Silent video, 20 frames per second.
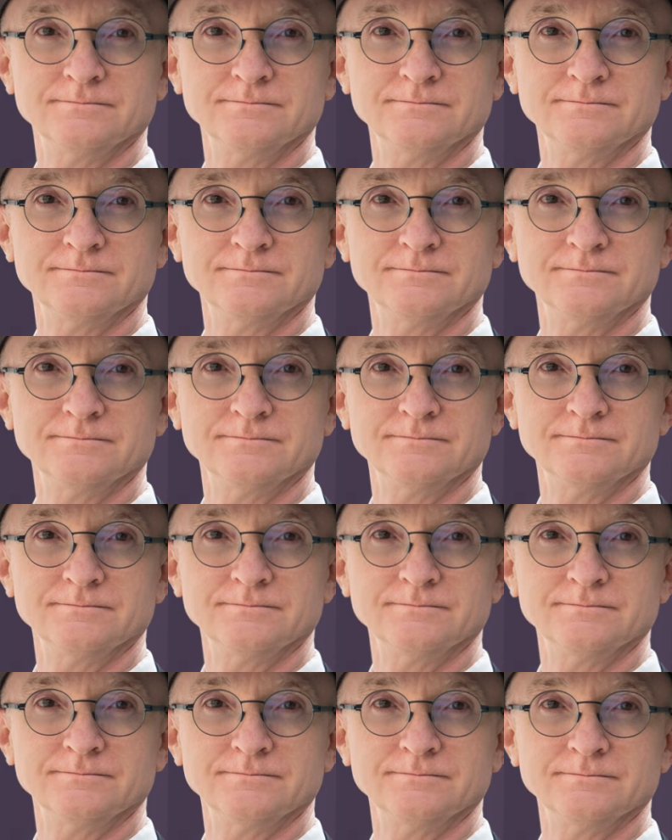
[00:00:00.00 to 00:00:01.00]

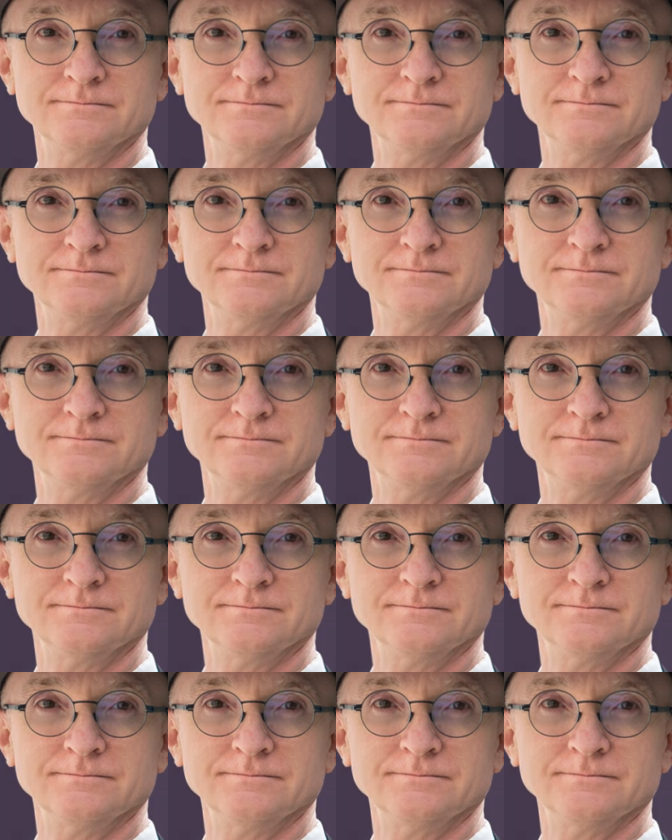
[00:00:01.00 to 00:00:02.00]

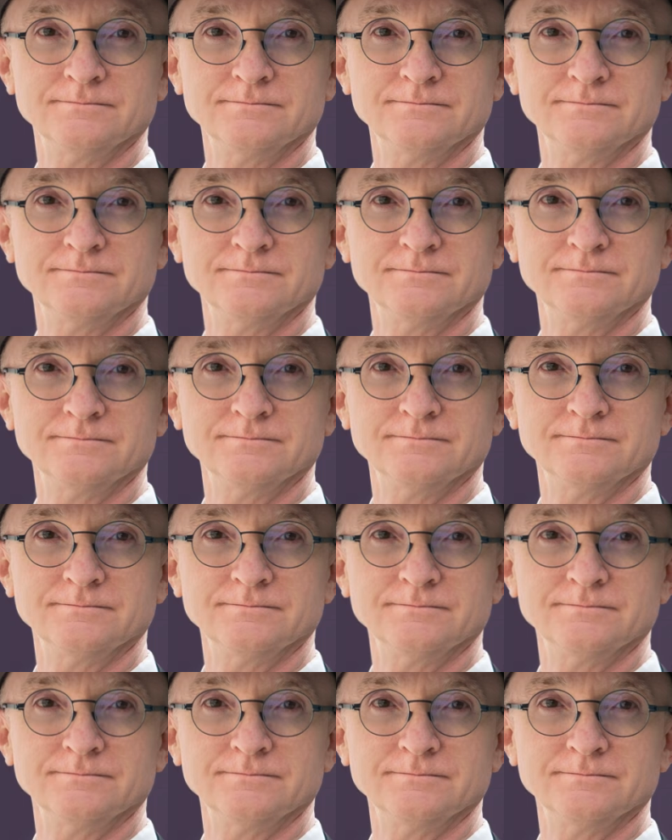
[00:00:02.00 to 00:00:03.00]

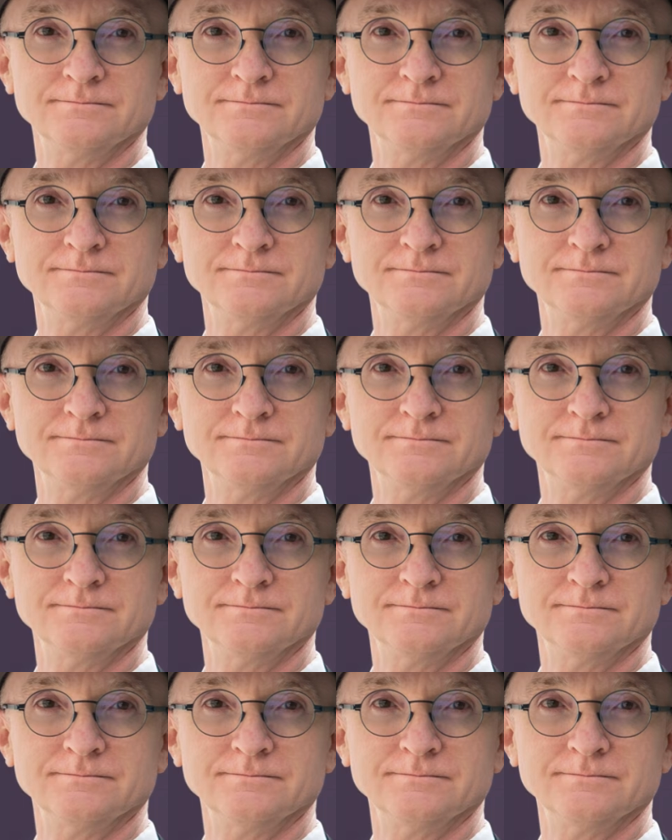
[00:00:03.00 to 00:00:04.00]

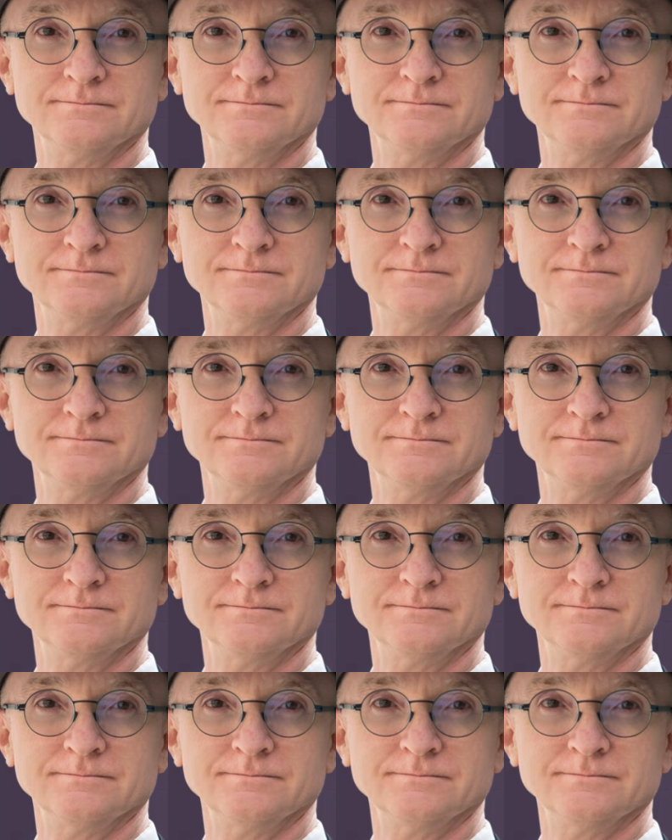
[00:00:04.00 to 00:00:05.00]

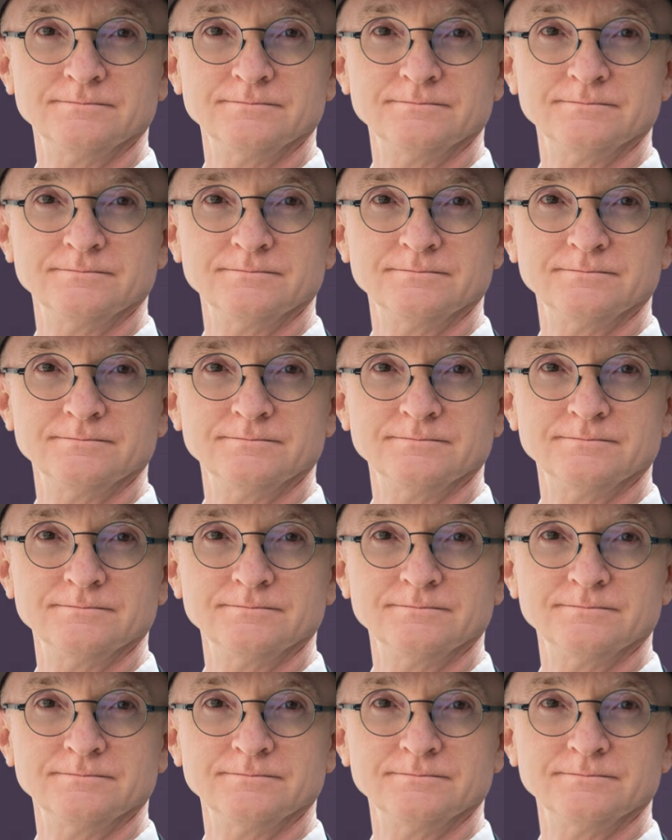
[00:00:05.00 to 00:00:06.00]

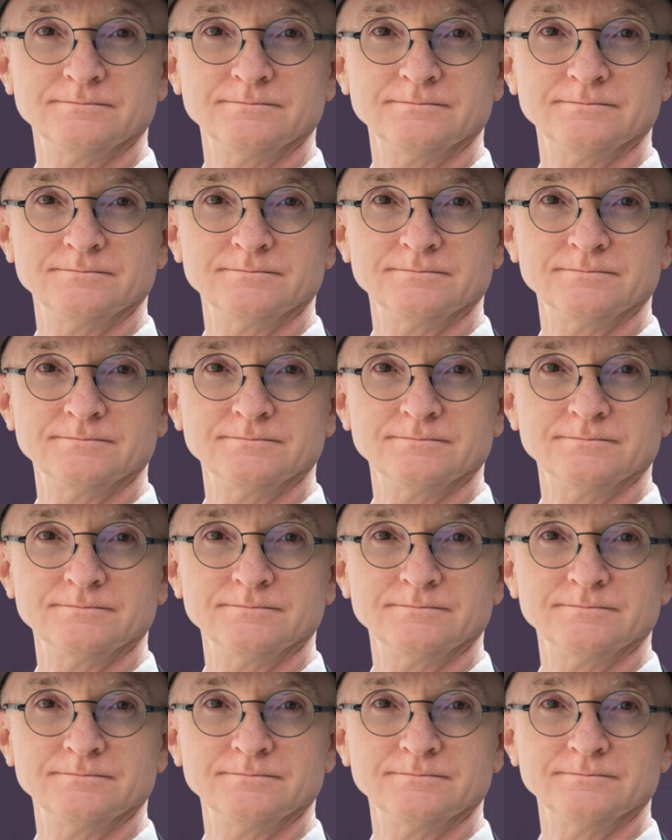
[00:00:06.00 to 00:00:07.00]

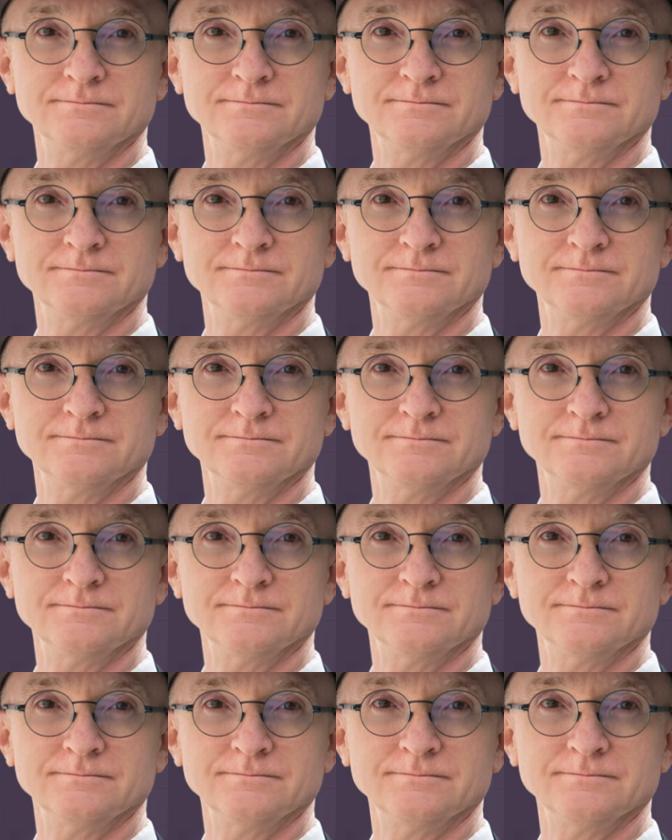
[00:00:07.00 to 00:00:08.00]

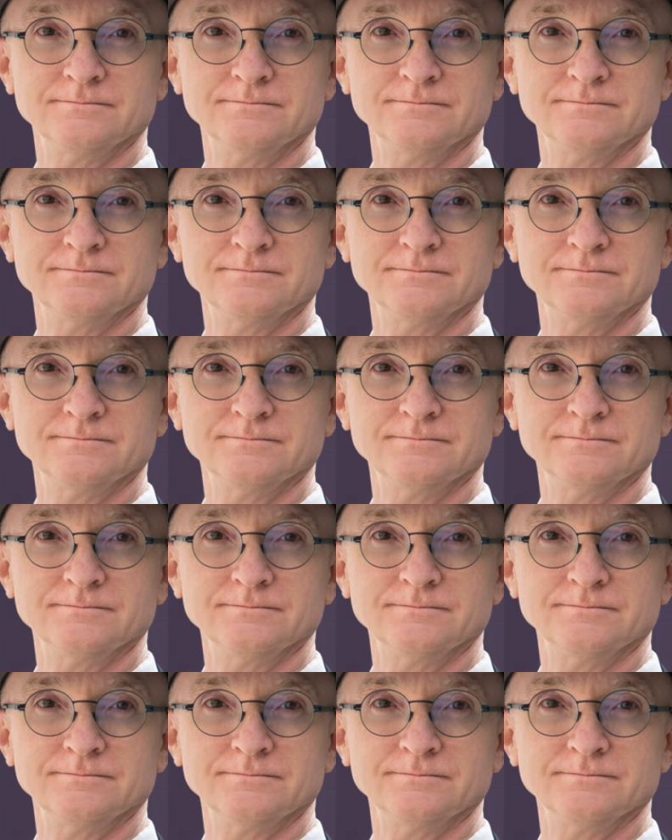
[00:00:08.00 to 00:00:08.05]
This is a still picture; no speech is visible.